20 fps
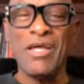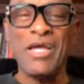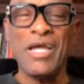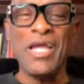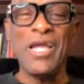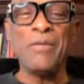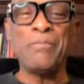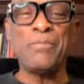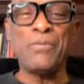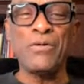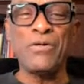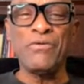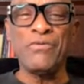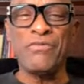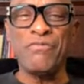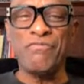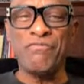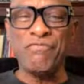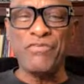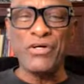
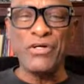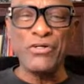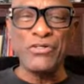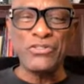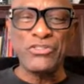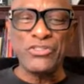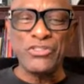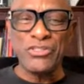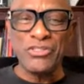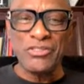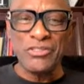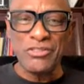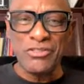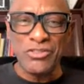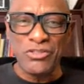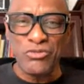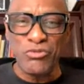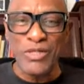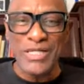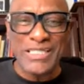April 1st,
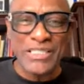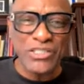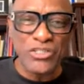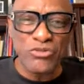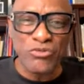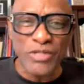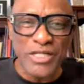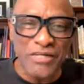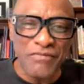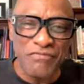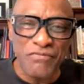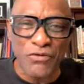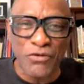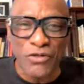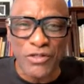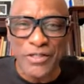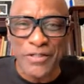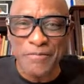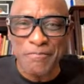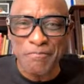
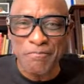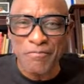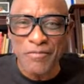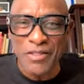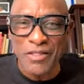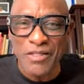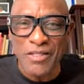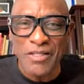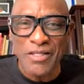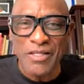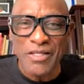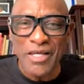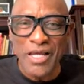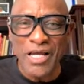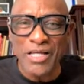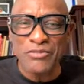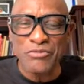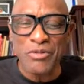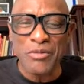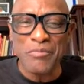2024, mm-hmm.
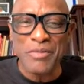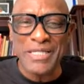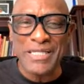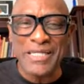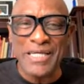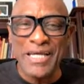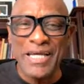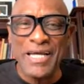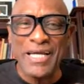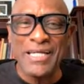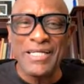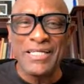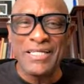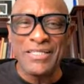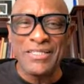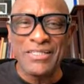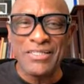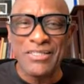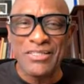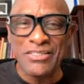as we
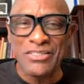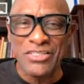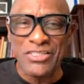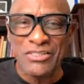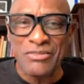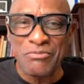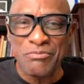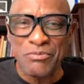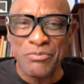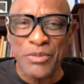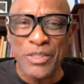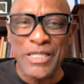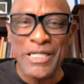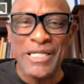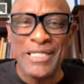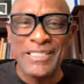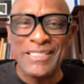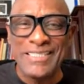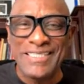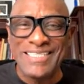begin the
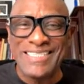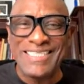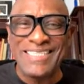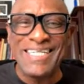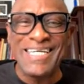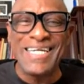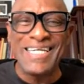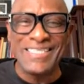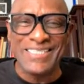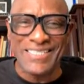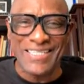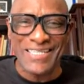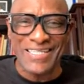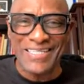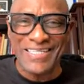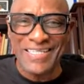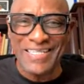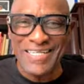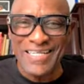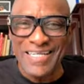spring season,
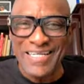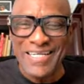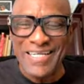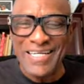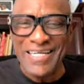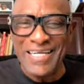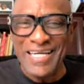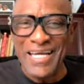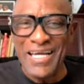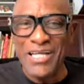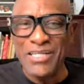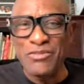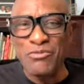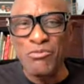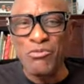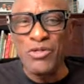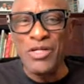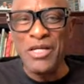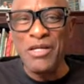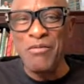as
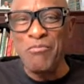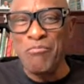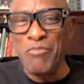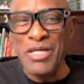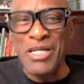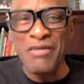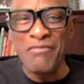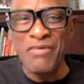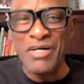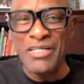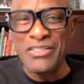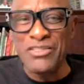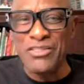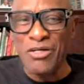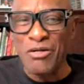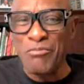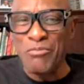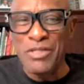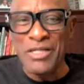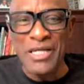we many of us
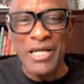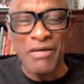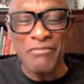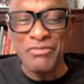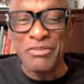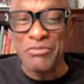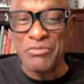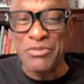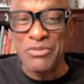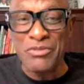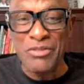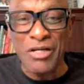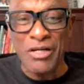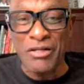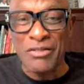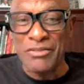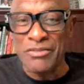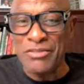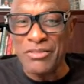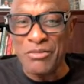gonna be have some
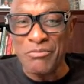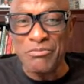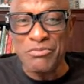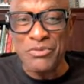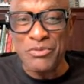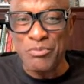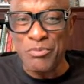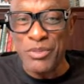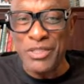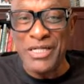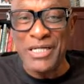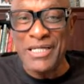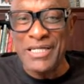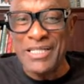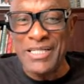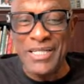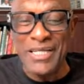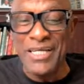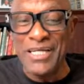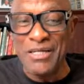uh, some spring
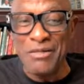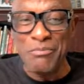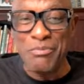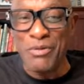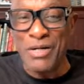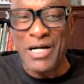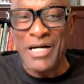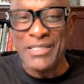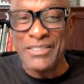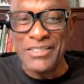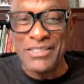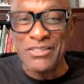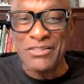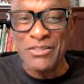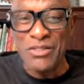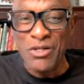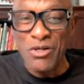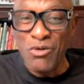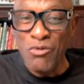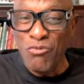cleaning
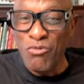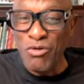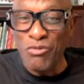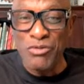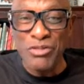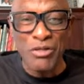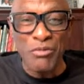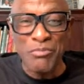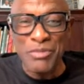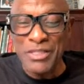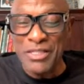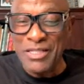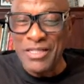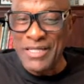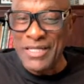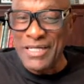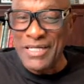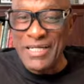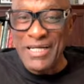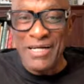projects where we're gonna be
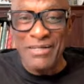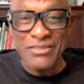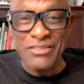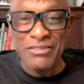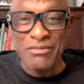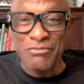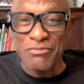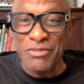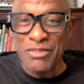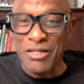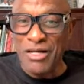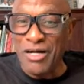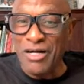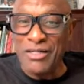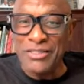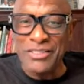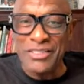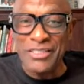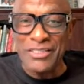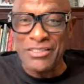cleaning out some
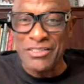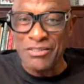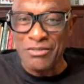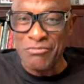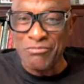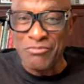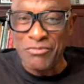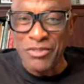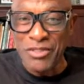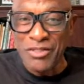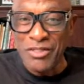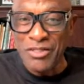closets, some